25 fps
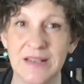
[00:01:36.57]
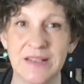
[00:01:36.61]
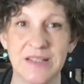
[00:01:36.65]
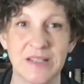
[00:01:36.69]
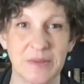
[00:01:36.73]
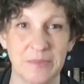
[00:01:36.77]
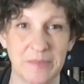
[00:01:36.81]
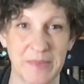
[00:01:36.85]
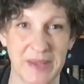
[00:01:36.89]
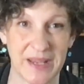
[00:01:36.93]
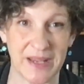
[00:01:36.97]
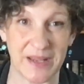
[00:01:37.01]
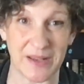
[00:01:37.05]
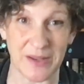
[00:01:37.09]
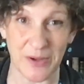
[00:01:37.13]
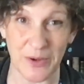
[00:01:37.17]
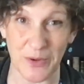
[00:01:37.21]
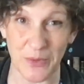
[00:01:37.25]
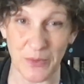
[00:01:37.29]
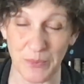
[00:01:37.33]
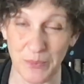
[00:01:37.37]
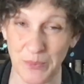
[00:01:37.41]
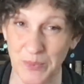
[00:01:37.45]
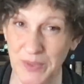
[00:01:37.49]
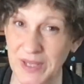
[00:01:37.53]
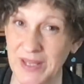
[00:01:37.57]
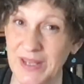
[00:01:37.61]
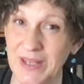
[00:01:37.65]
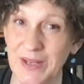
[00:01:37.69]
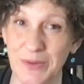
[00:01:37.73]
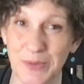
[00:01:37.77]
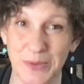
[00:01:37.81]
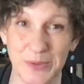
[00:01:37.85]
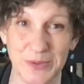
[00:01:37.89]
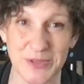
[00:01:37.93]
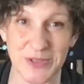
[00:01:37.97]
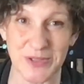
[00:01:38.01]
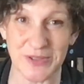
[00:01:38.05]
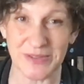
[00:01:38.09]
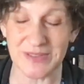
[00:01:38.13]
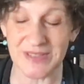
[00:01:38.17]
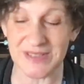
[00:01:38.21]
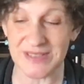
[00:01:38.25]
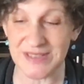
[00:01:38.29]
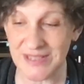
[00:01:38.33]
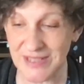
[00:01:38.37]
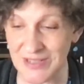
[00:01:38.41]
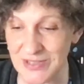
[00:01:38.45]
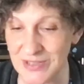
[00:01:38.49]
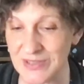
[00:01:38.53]
to make really crucial
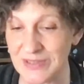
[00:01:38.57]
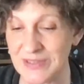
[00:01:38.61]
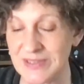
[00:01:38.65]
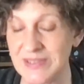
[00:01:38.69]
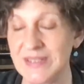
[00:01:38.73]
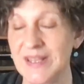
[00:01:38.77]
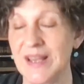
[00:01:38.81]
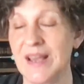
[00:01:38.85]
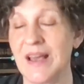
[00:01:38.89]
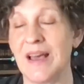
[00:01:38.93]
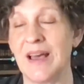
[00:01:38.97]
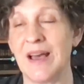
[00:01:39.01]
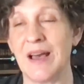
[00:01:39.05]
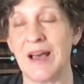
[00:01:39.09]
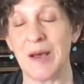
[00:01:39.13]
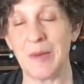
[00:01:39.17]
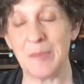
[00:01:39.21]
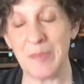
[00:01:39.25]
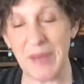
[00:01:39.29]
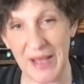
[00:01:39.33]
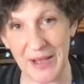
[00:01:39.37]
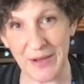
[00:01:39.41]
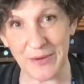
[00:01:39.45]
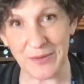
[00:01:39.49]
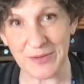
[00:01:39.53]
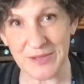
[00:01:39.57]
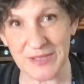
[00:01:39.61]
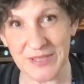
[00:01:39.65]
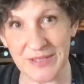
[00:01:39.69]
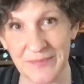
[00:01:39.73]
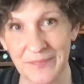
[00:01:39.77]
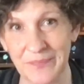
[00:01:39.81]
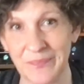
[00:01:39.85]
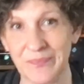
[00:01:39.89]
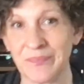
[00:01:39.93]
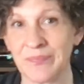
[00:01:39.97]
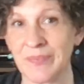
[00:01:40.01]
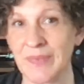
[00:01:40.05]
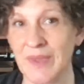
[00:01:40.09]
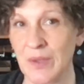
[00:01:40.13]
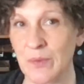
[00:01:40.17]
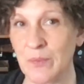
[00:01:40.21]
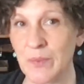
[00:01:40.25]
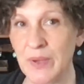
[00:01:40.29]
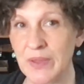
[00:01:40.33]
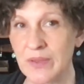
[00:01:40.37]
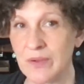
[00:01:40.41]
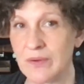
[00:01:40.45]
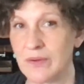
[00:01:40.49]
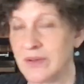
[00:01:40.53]
decisions about
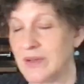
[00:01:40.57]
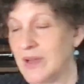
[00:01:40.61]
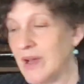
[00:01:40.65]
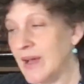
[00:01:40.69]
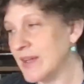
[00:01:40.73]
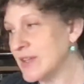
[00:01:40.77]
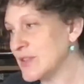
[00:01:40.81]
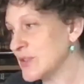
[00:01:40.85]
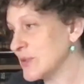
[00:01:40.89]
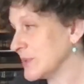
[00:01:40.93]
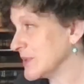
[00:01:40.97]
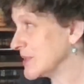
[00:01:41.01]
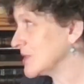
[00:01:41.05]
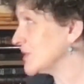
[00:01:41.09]
whether or not to